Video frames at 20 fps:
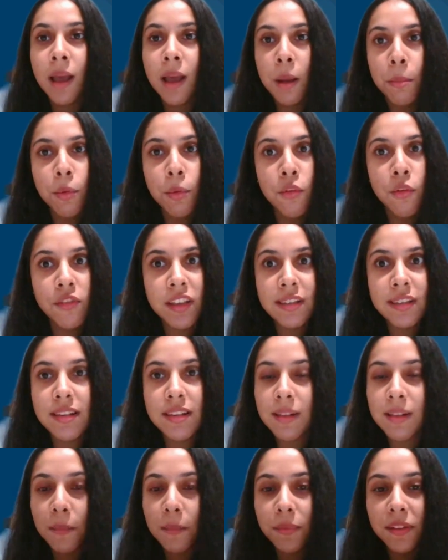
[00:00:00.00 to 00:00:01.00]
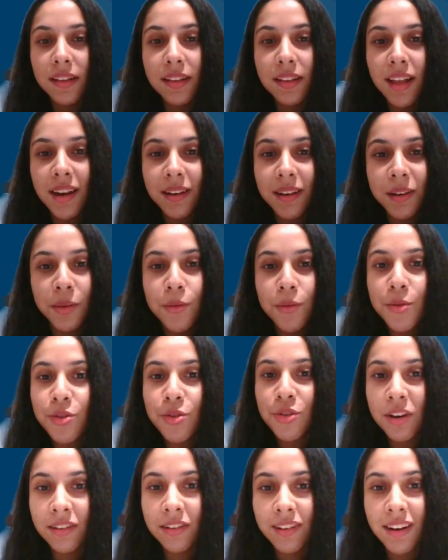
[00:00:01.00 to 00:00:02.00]
Movies is something that
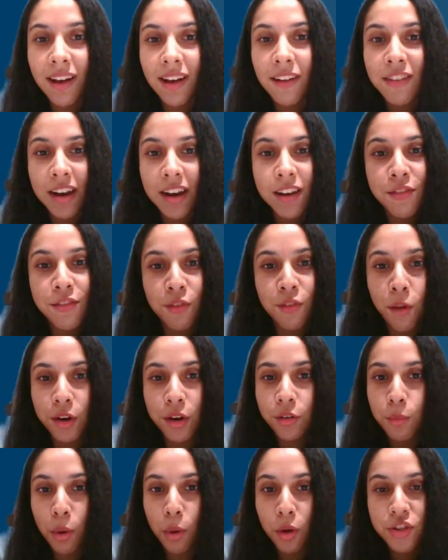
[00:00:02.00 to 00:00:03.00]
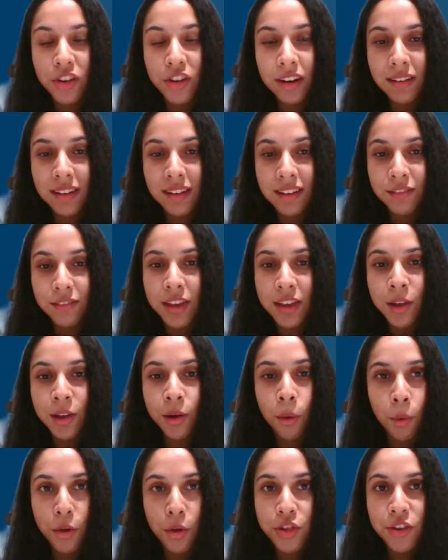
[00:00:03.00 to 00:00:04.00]
children are very fond of watching TV
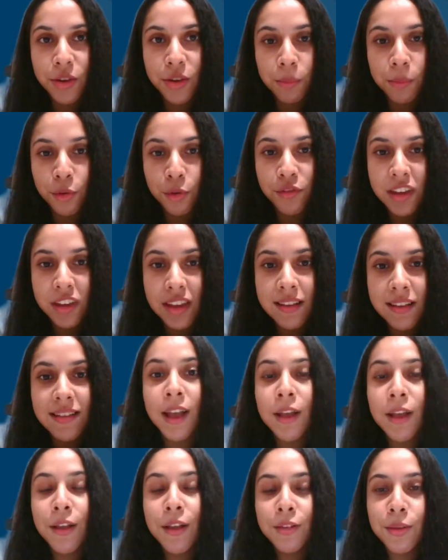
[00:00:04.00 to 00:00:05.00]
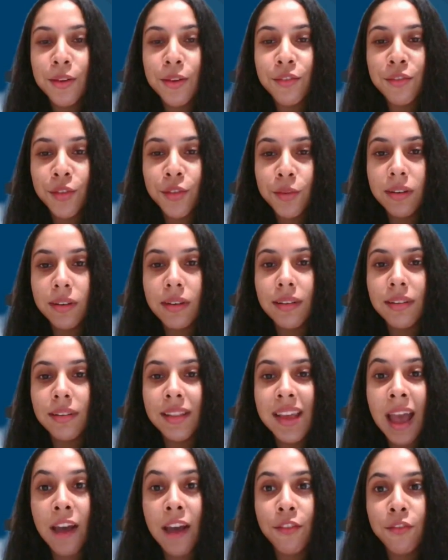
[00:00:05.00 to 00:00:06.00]
or watching movies. So if they
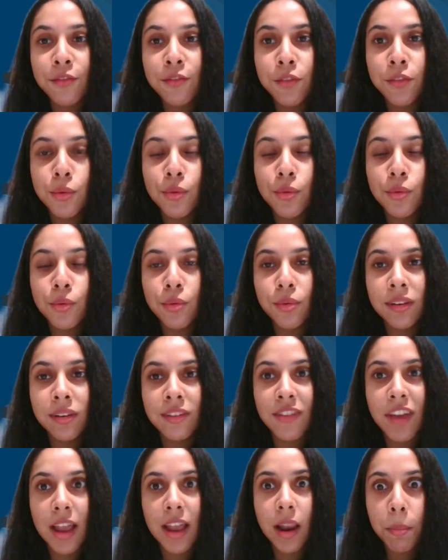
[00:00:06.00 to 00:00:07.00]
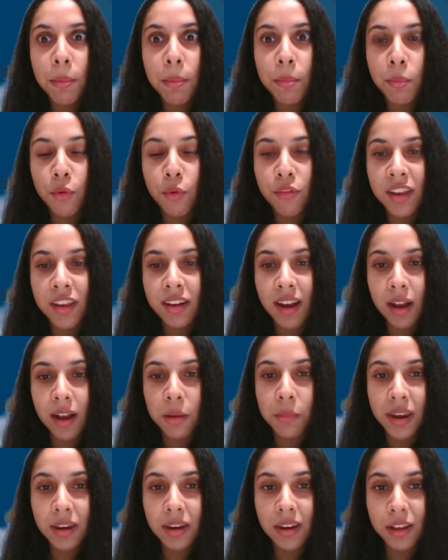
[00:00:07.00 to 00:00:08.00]
have to develop a movie
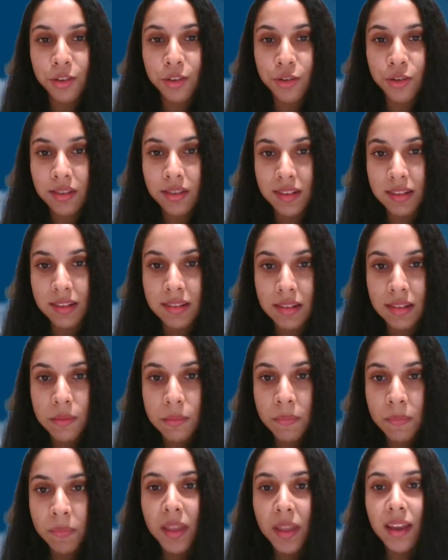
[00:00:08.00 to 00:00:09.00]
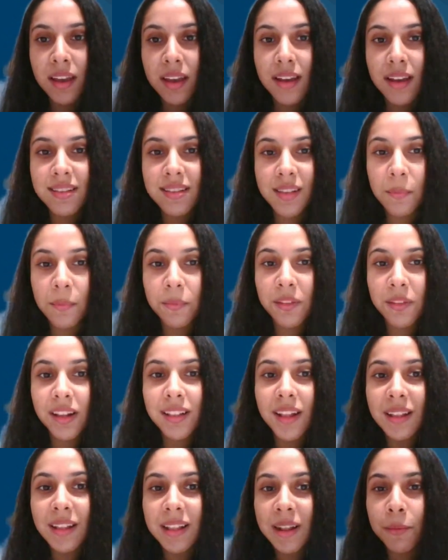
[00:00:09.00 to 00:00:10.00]
recommendation system, it's something
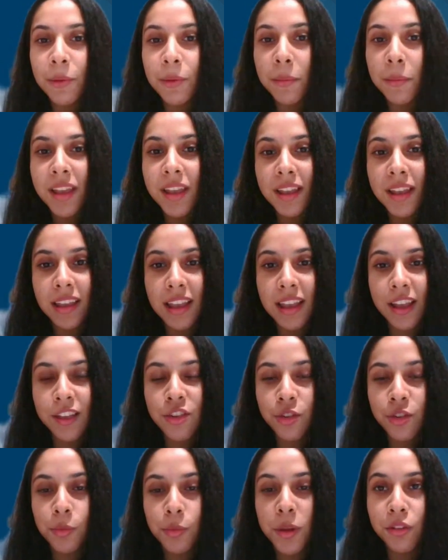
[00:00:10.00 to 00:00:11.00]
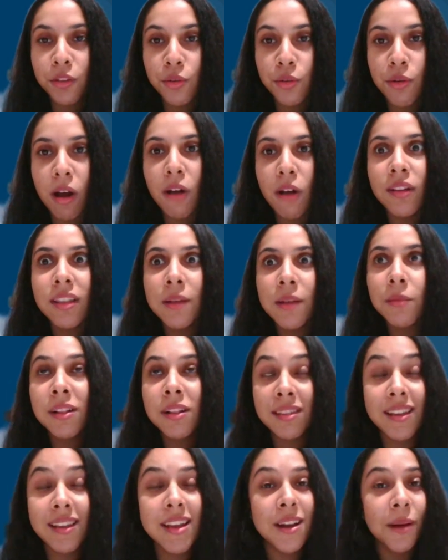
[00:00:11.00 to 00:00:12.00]
that they will be engaged with throughout. They will
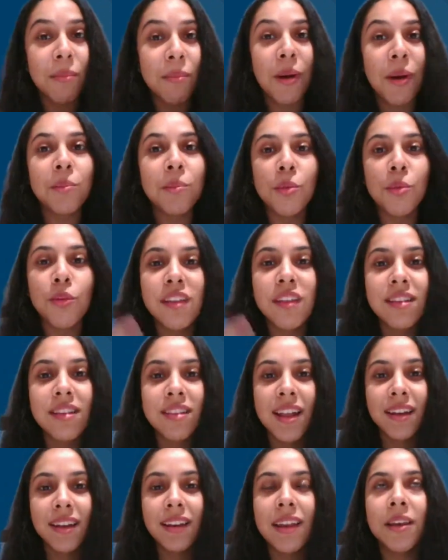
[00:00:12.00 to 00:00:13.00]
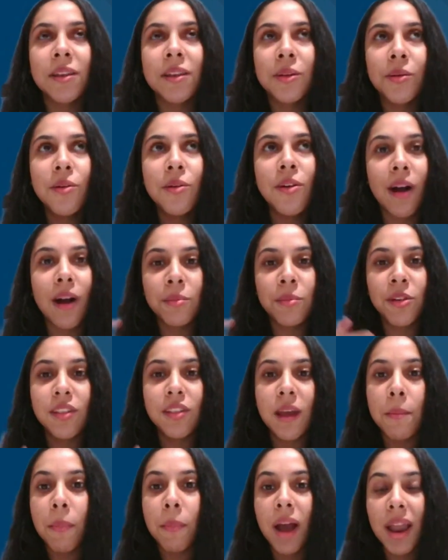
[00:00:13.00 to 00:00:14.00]
think about movies that can come to
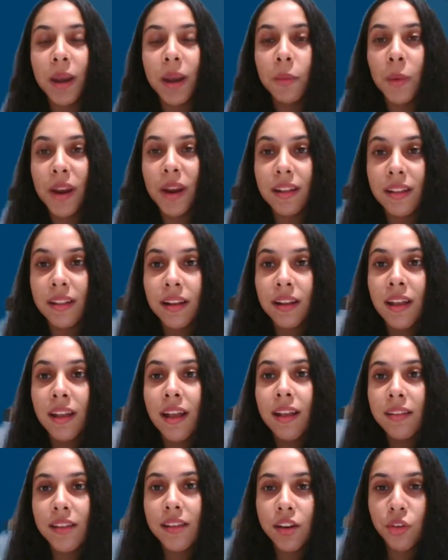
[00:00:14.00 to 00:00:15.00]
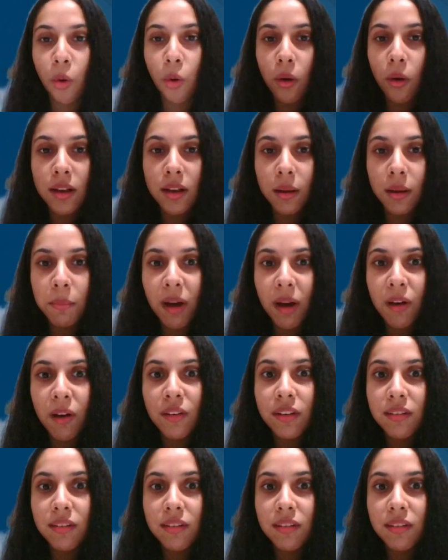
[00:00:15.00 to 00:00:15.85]
their mind when they're talking about